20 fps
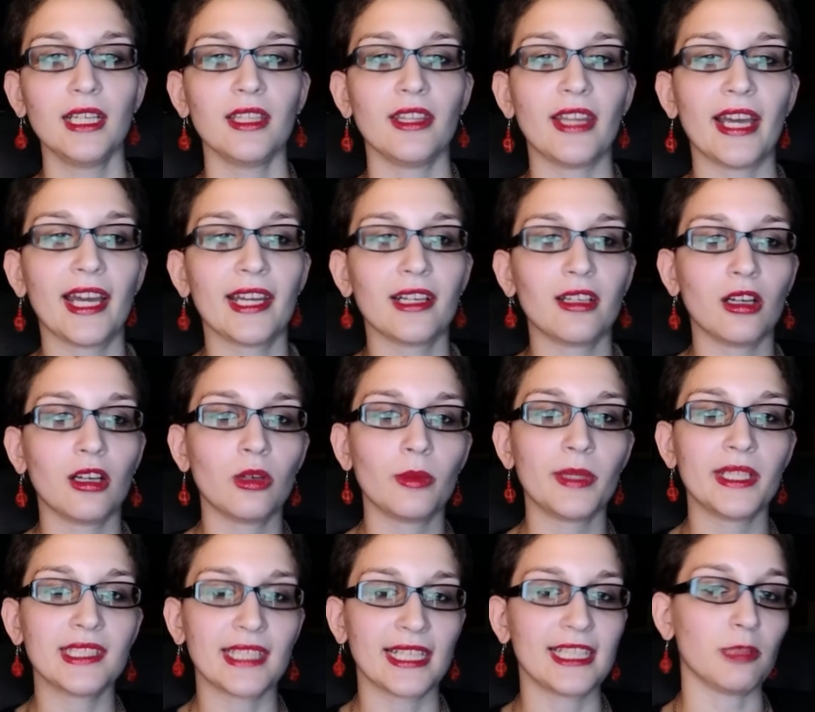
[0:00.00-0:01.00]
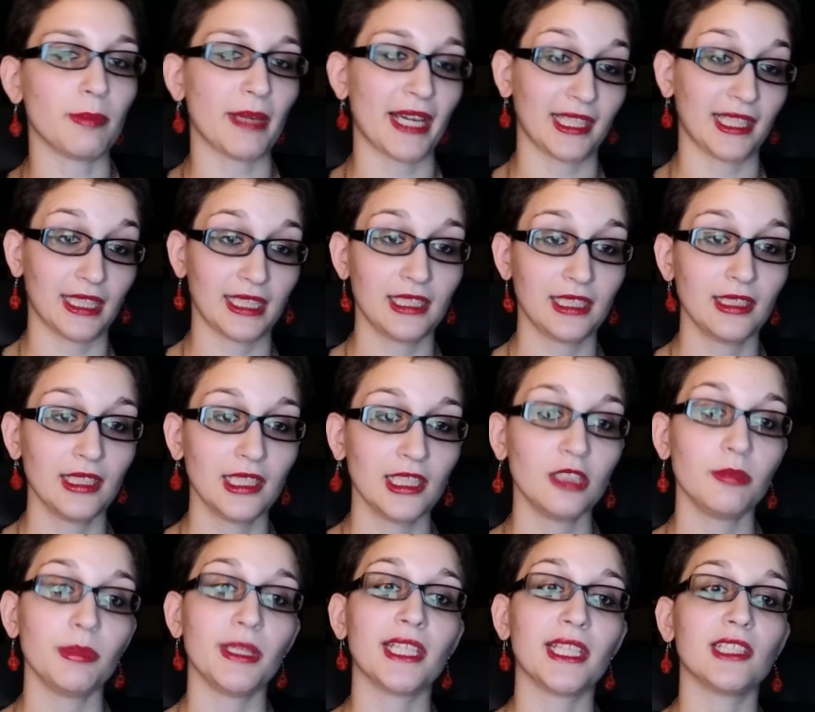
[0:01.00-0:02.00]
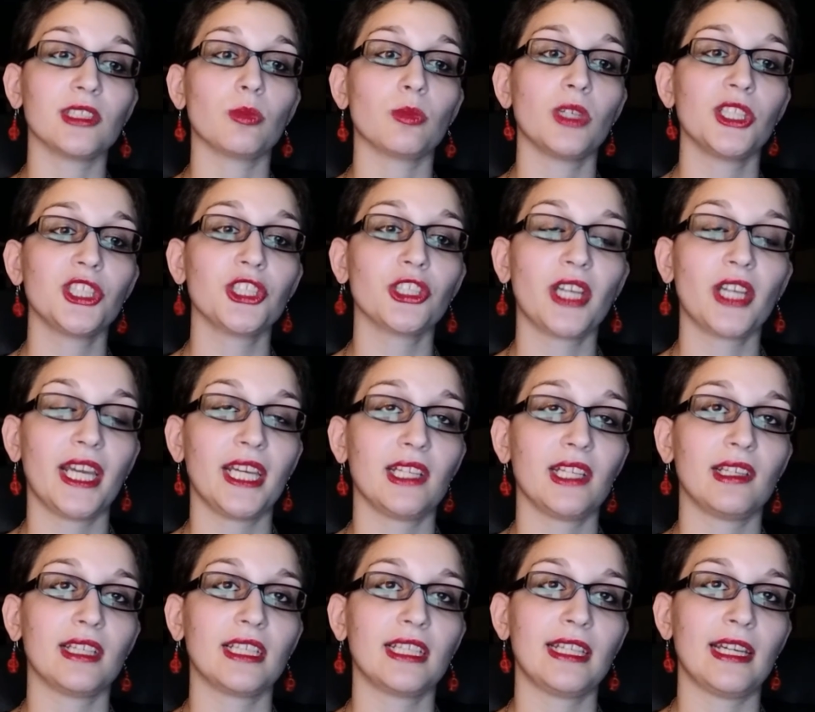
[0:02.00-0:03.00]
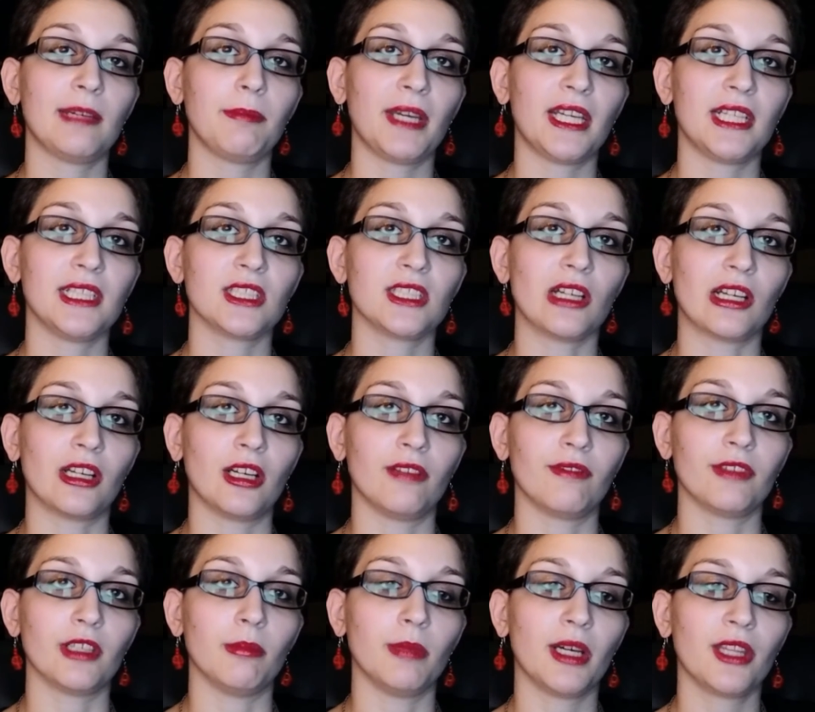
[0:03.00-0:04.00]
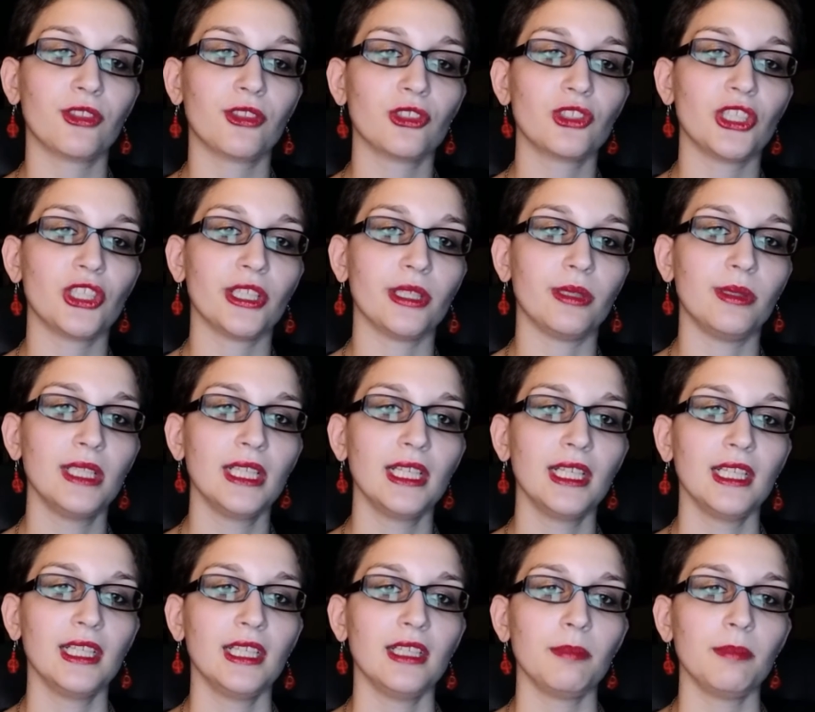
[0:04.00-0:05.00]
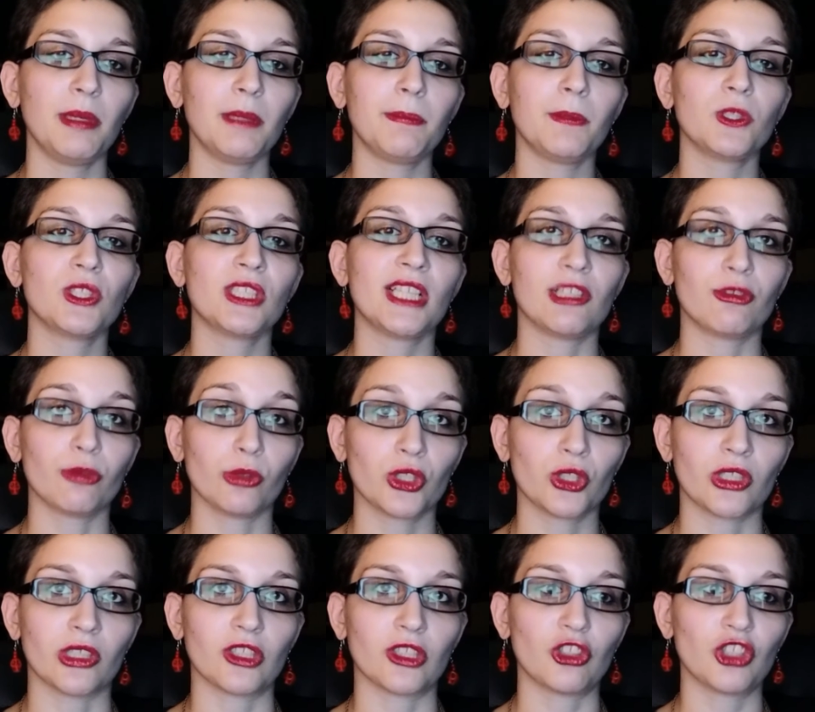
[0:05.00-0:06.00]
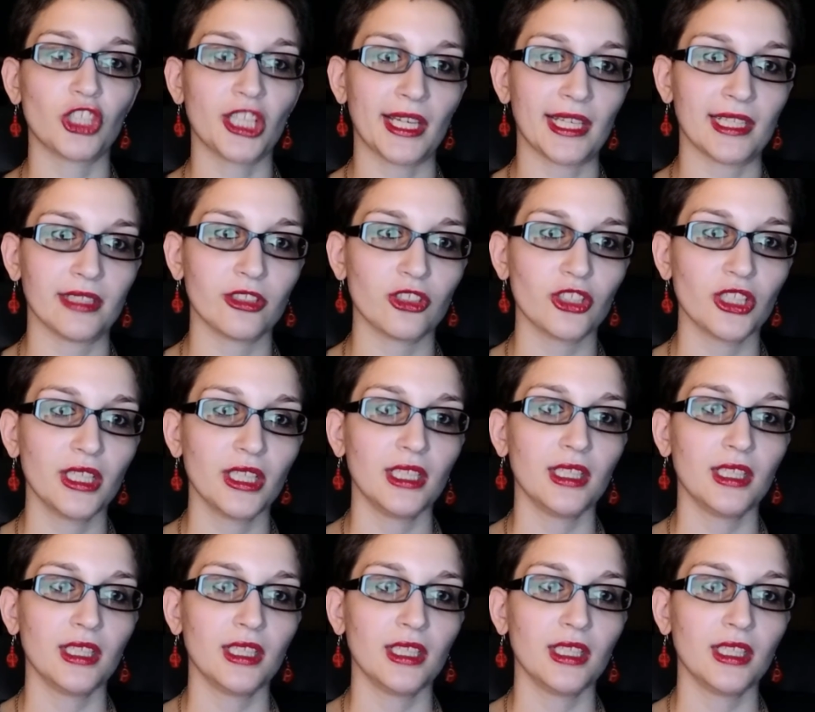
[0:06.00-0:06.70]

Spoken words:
That always ends badly, because once your campaign has gone on for a month or 2, people's schedules start to change.